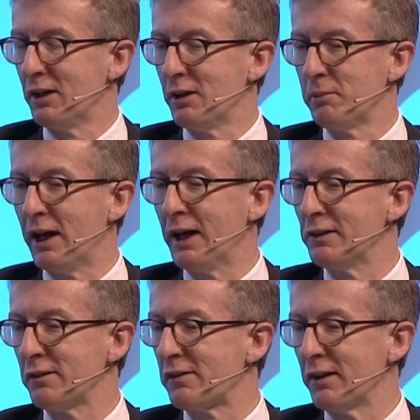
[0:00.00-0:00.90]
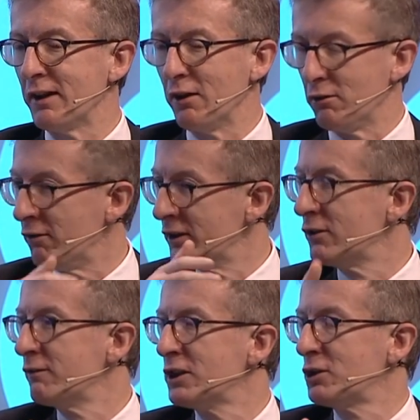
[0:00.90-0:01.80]
bands of
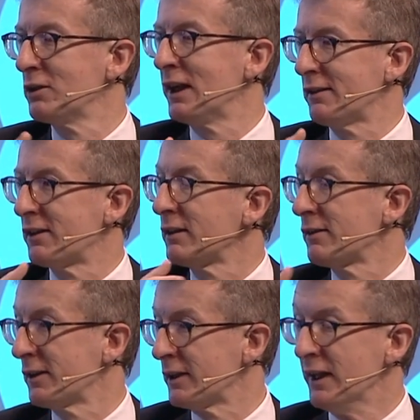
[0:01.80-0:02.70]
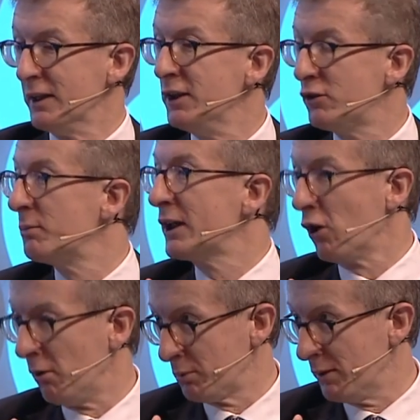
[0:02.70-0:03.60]
individual licensing, need to be
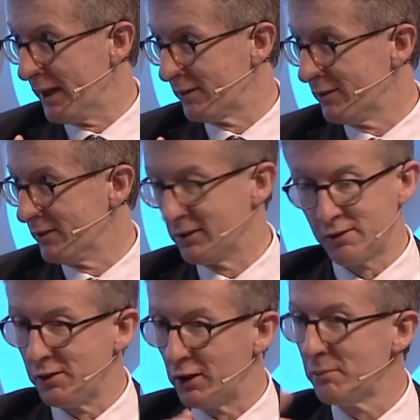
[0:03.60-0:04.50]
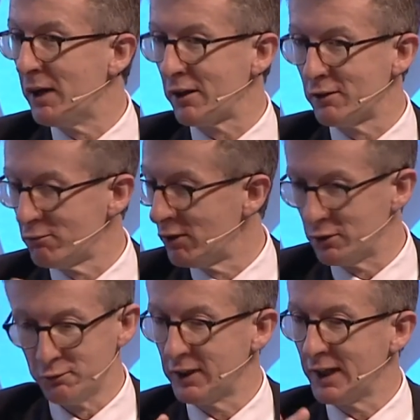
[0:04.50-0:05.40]
complemented. It's not a matter of one
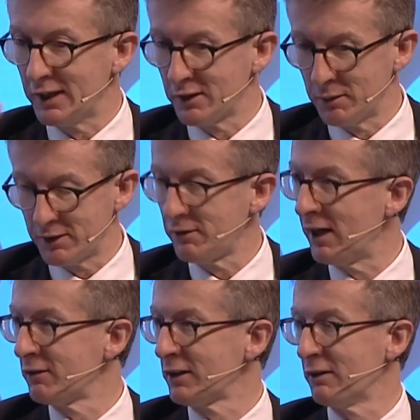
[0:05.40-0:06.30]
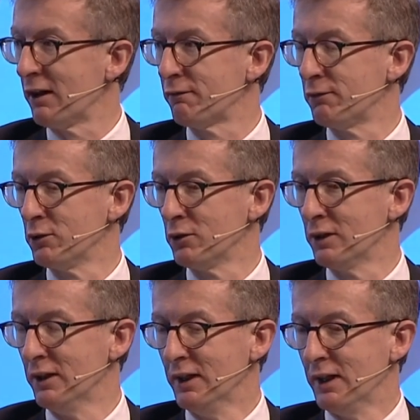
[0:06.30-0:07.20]
over the other, but of having a
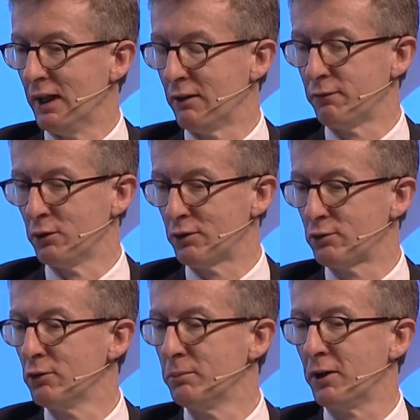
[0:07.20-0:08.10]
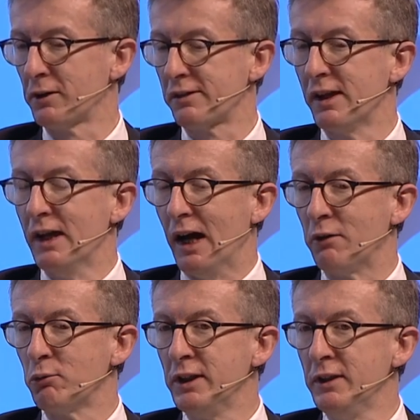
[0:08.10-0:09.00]
full toolbox.
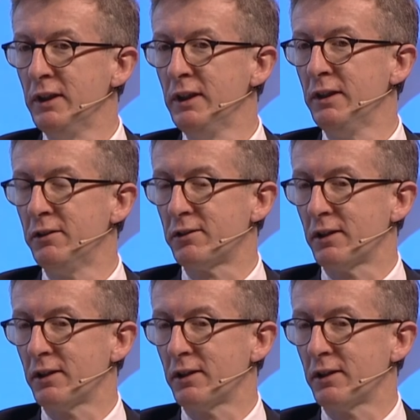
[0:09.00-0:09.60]
And we need